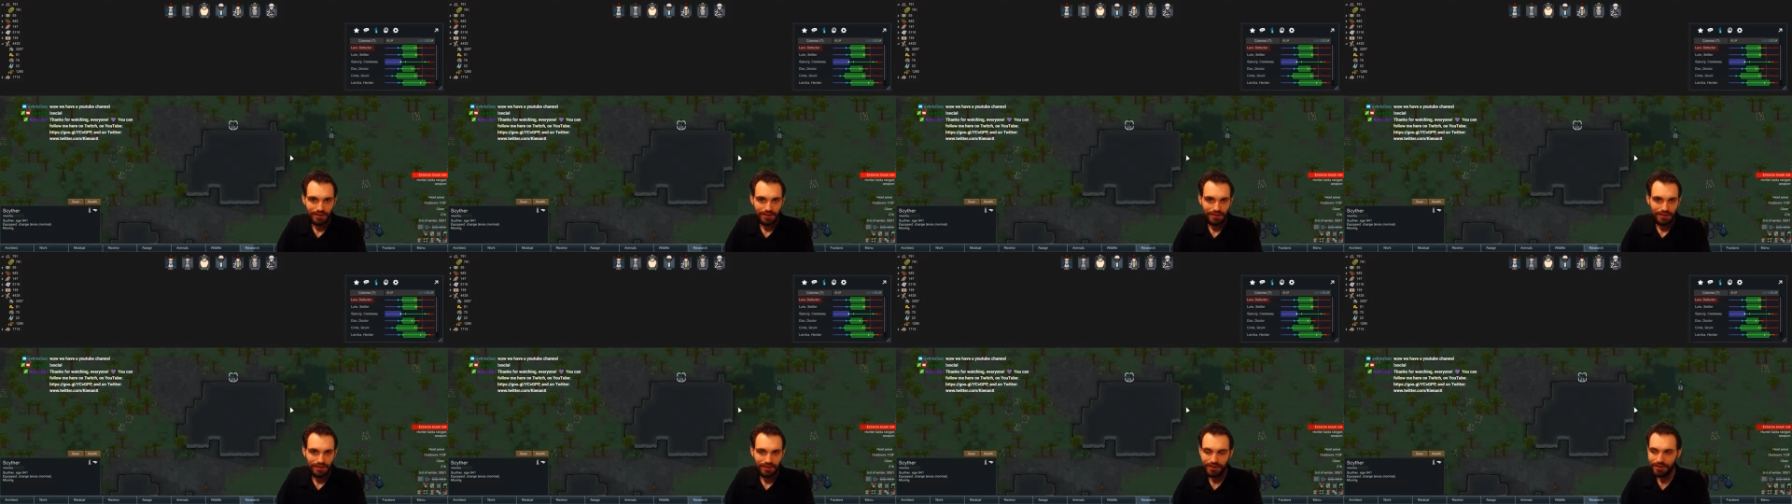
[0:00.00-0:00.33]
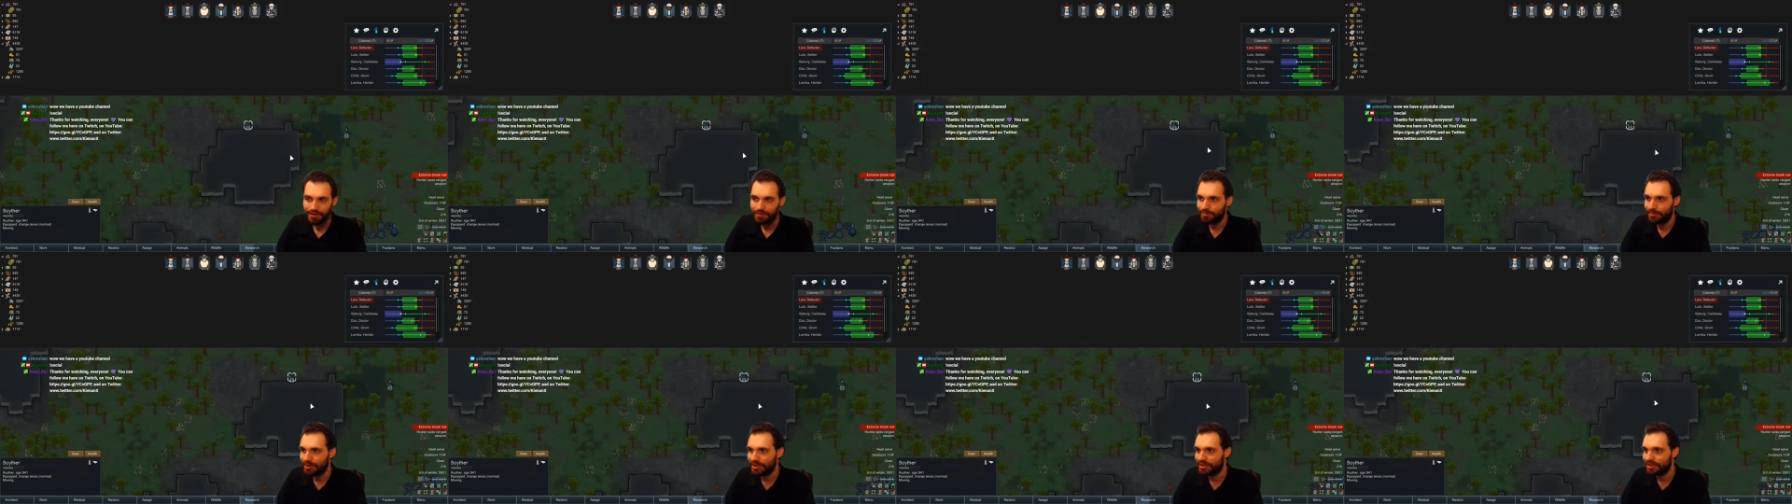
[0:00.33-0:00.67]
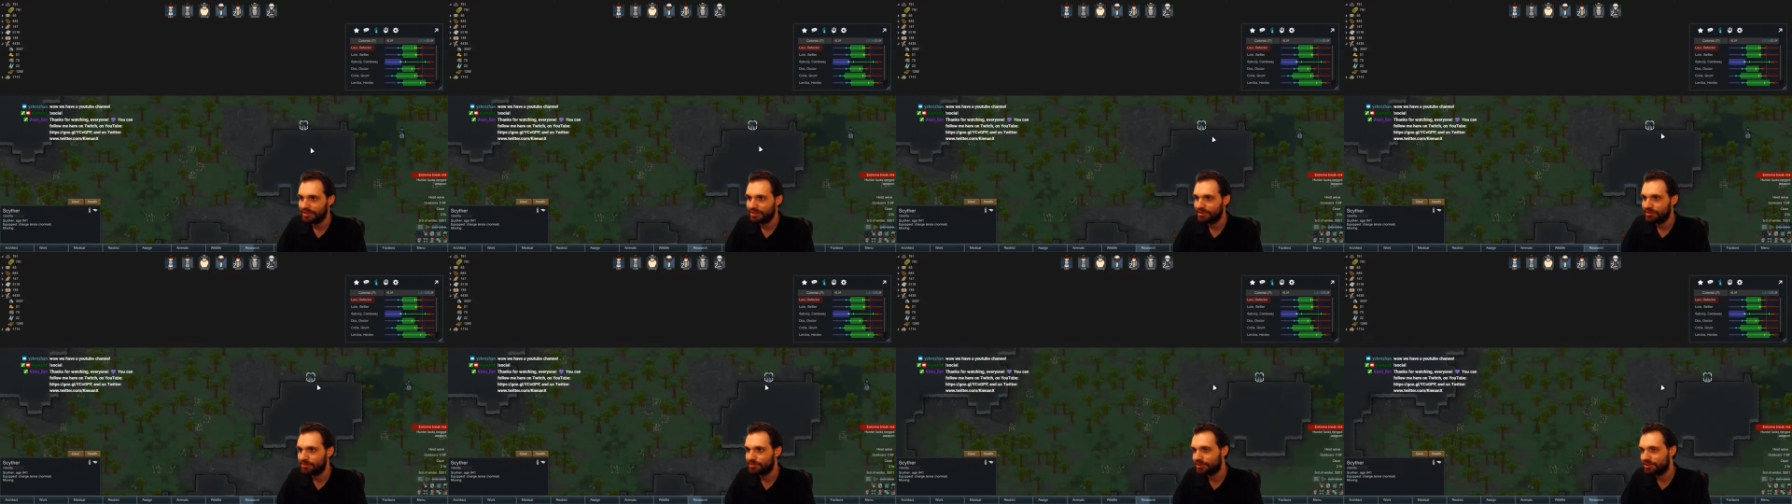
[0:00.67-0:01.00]
Uh, my
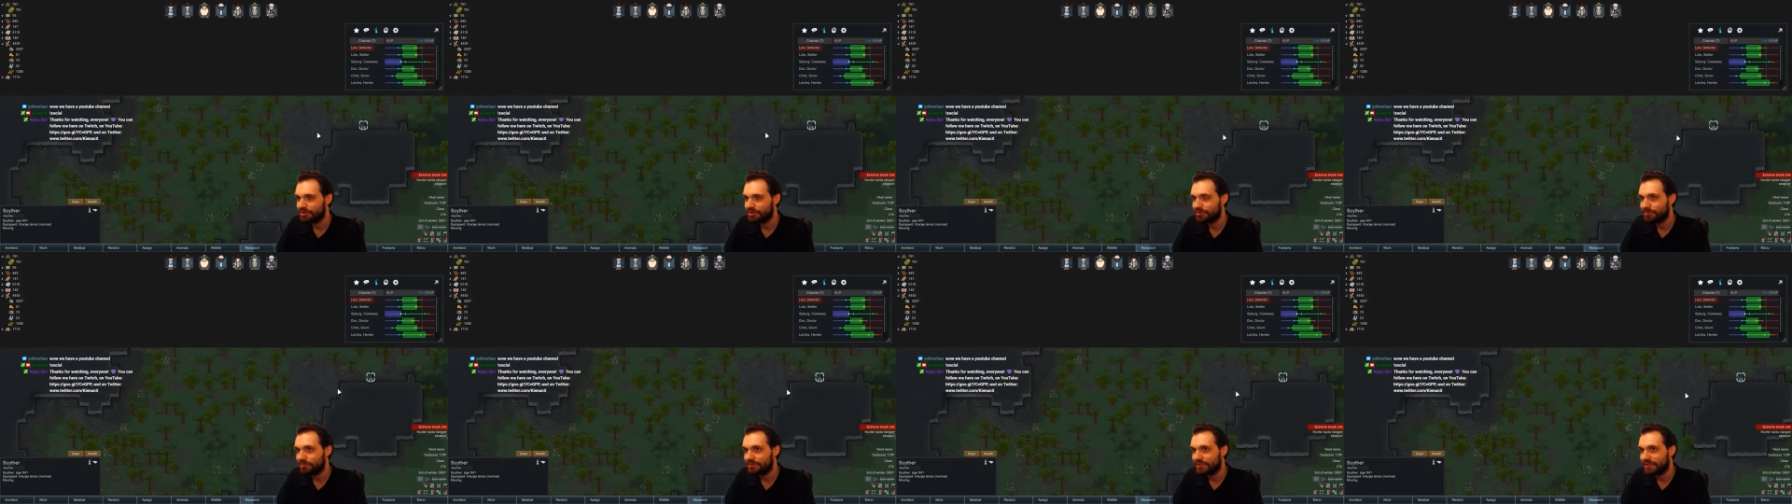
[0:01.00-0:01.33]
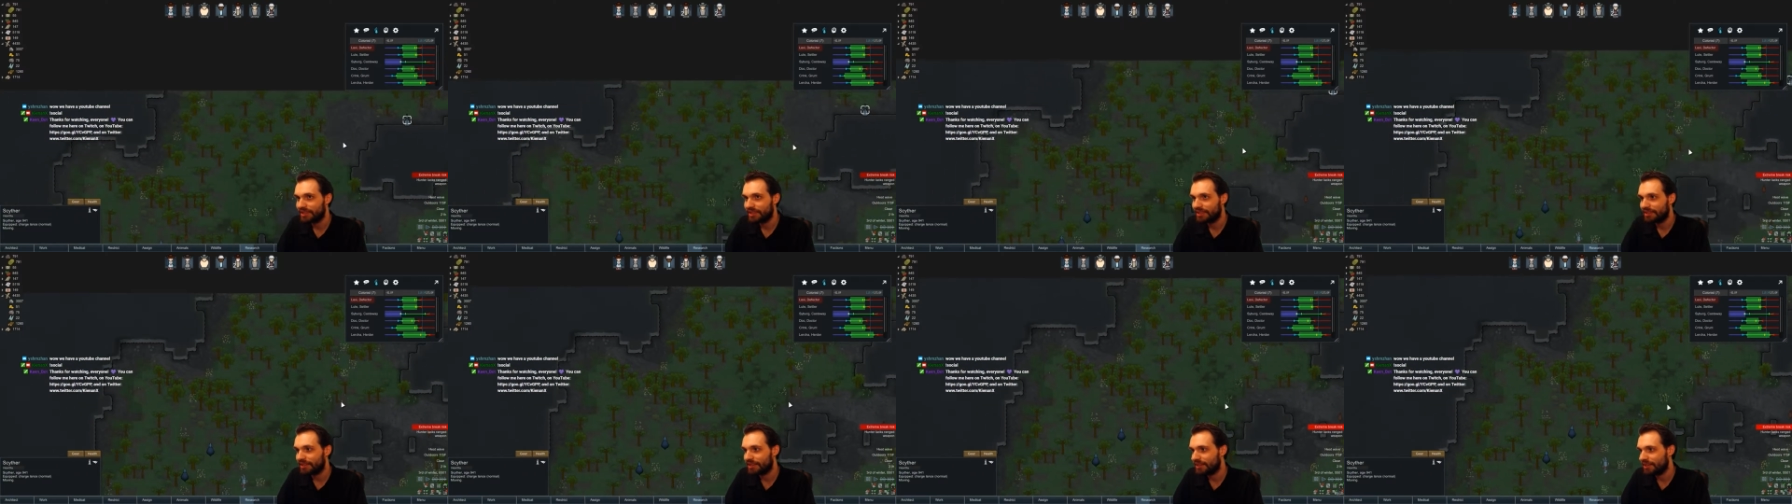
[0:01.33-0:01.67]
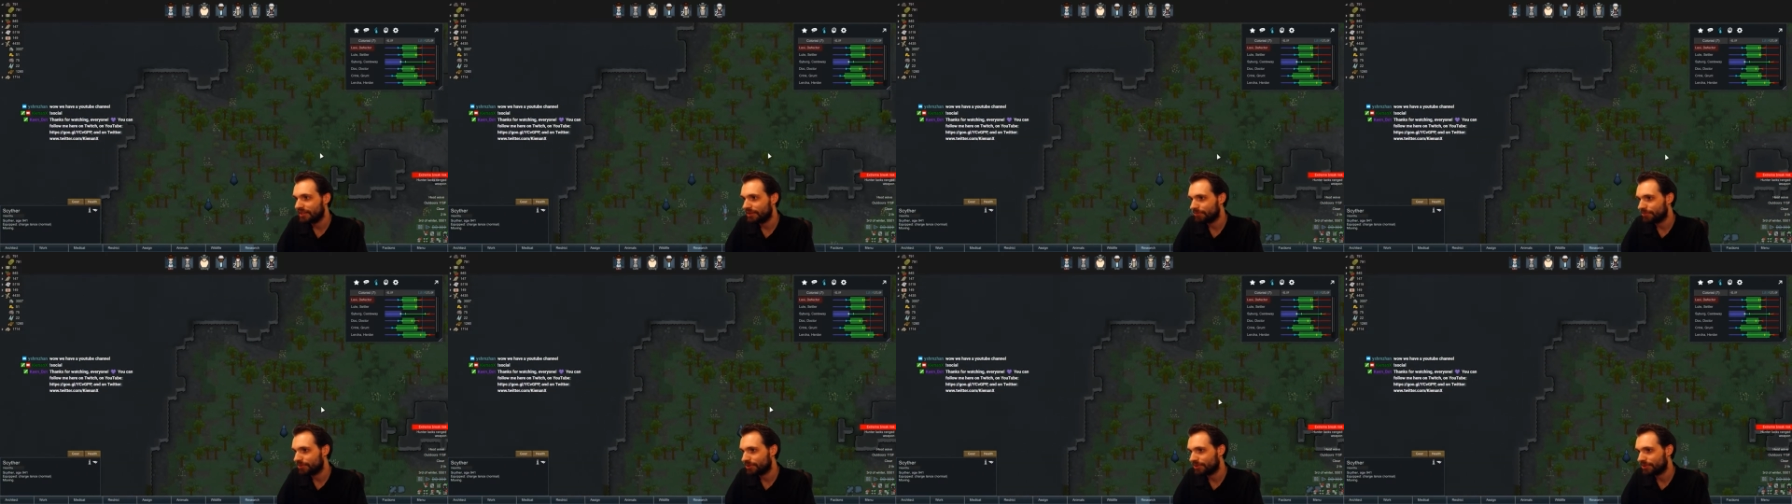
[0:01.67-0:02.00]
YouTube's there. I
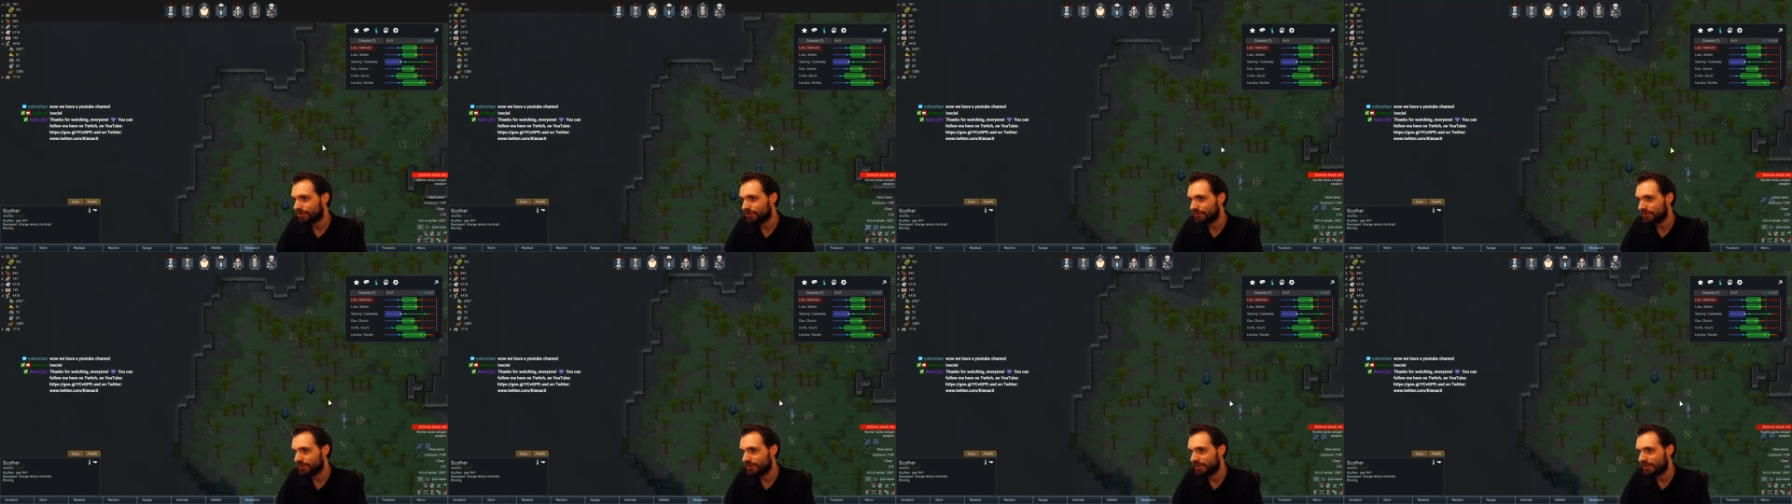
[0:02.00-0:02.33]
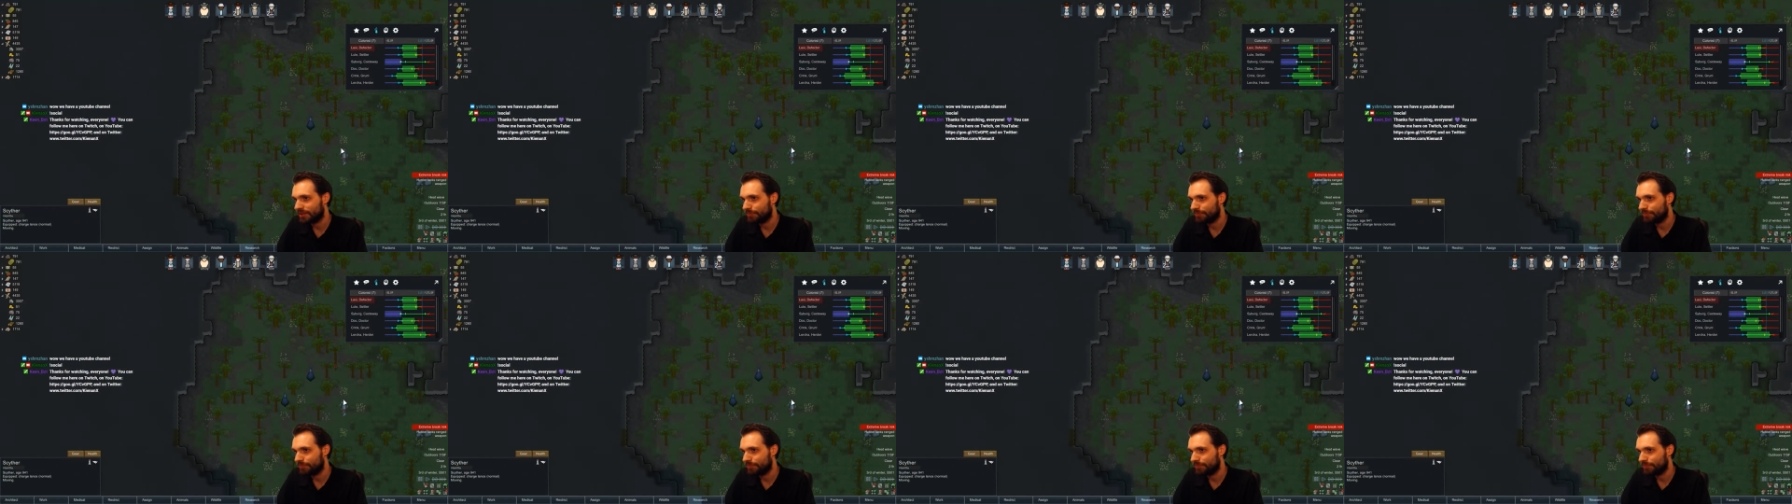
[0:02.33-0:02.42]
am currently